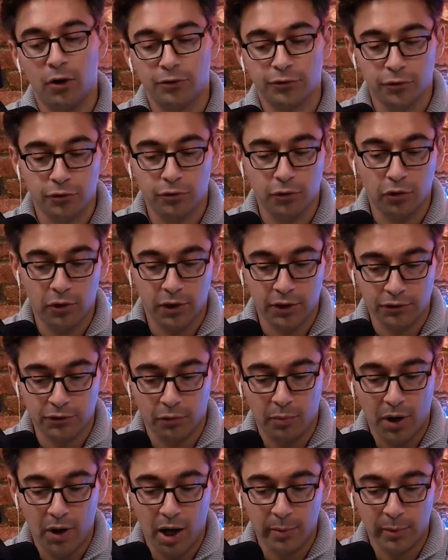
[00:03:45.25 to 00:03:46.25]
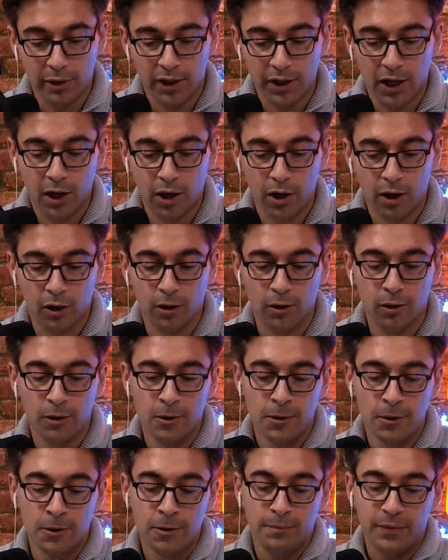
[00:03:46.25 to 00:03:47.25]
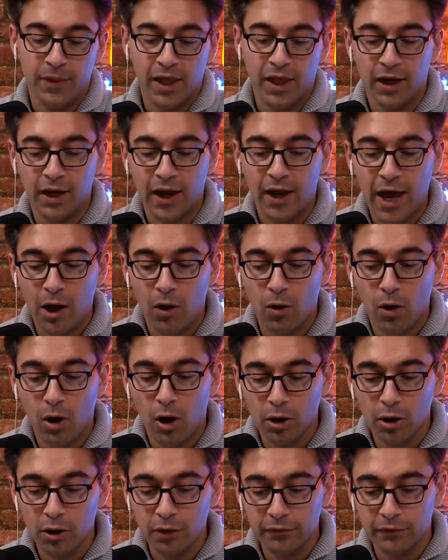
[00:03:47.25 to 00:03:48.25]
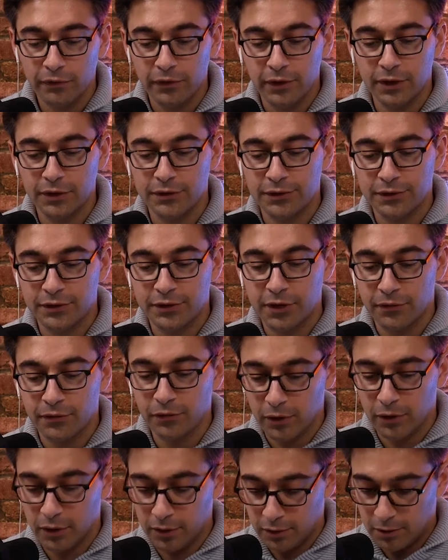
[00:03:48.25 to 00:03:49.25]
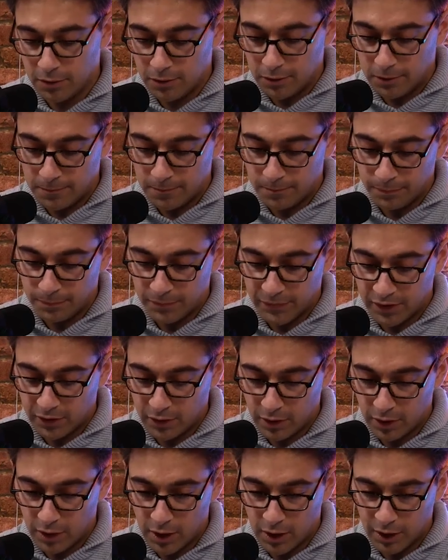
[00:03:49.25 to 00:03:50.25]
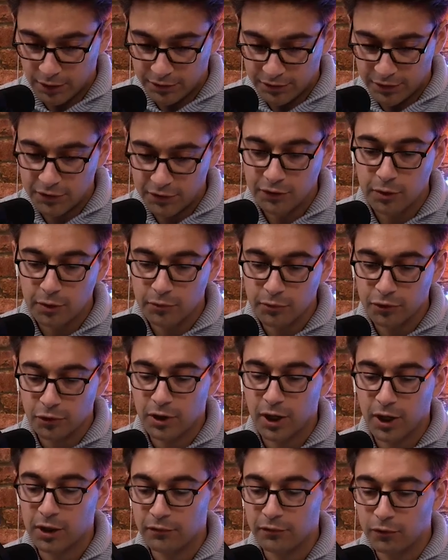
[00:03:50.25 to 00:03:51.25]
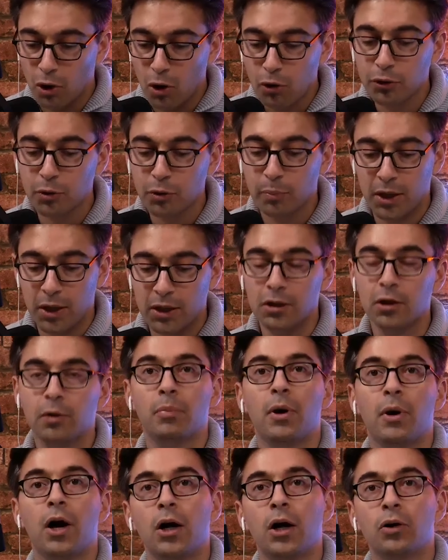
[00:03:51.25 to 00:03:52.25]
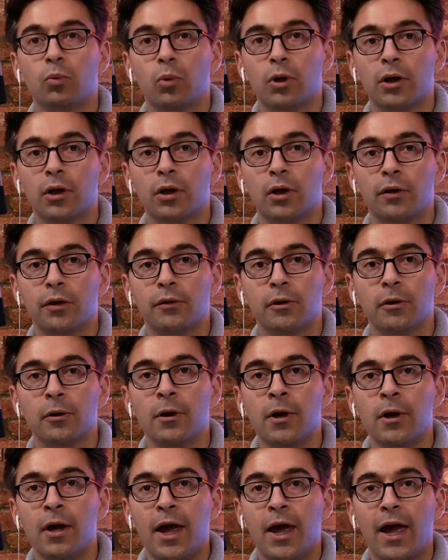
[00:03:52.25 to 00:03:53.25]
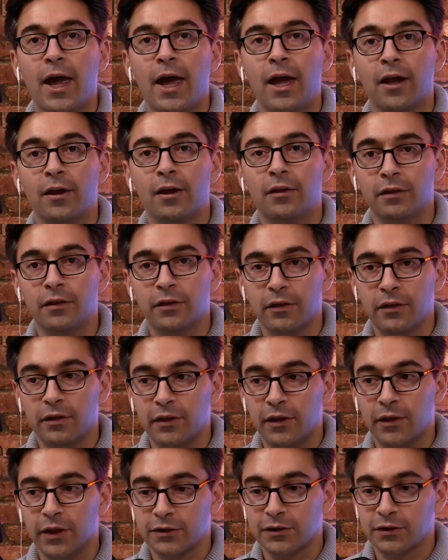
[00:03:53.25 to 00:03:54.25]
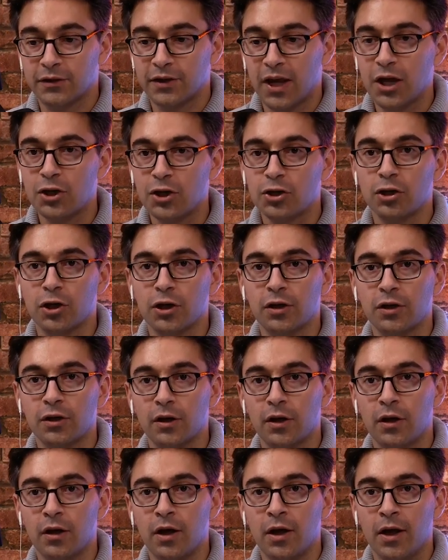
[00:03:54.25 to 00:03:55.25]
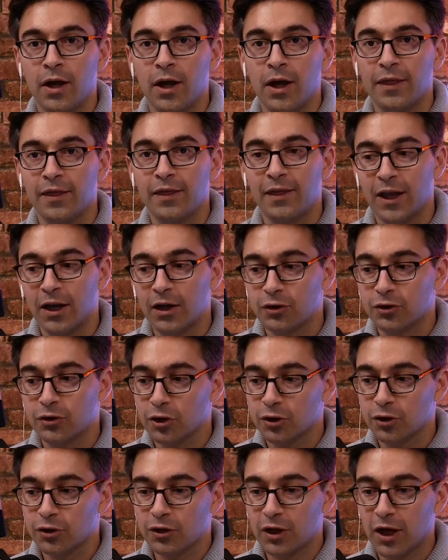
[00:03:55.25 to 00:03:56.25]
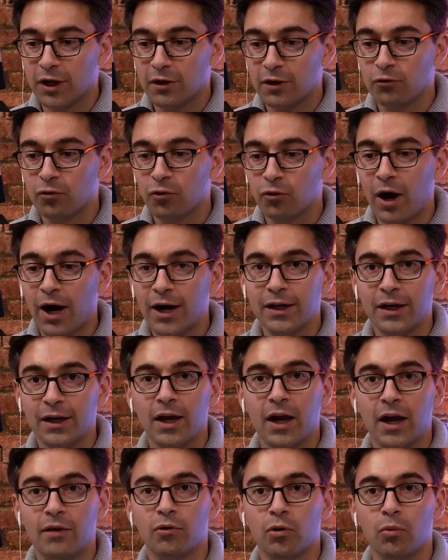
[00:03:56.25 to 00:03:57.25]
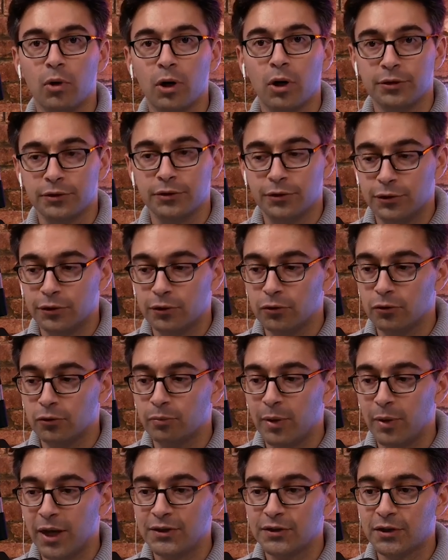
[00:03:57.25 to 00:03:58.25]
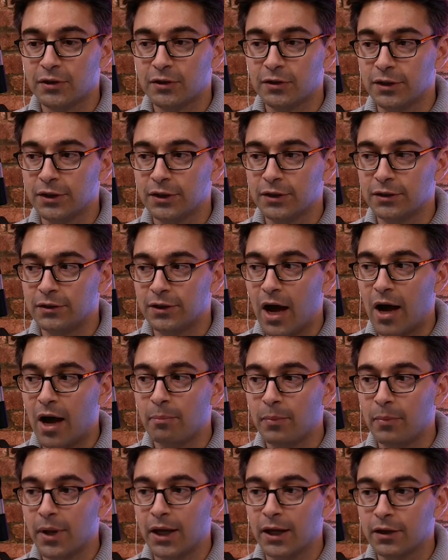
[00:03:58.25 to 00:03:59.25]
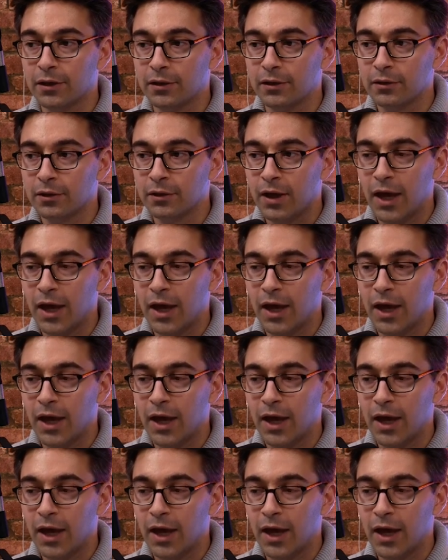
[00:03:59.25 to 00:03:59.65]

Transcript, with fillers: also known as Obamacare, and how all of these different uh, systems are kind of codependent upon one another, and this tension that is just kind of grinding everyone to basically not make